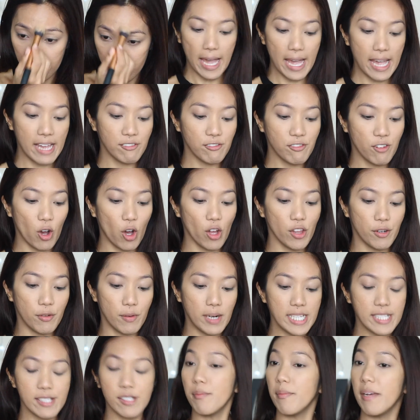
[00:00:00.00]
And for the
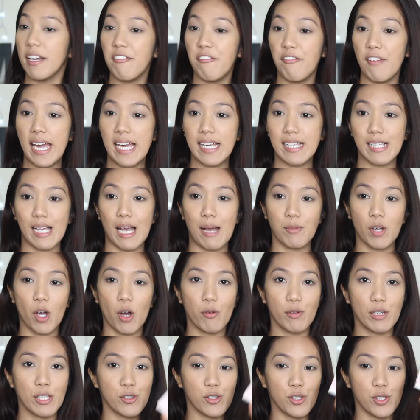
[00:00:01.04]
rest of my face, I'm
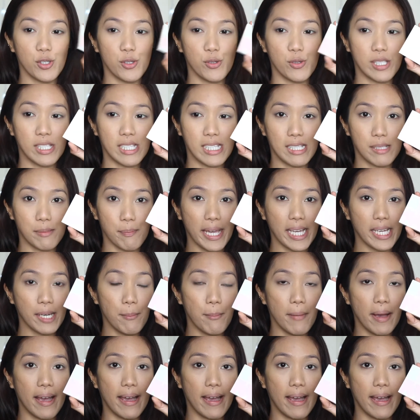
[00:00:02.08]
going to use this Mecca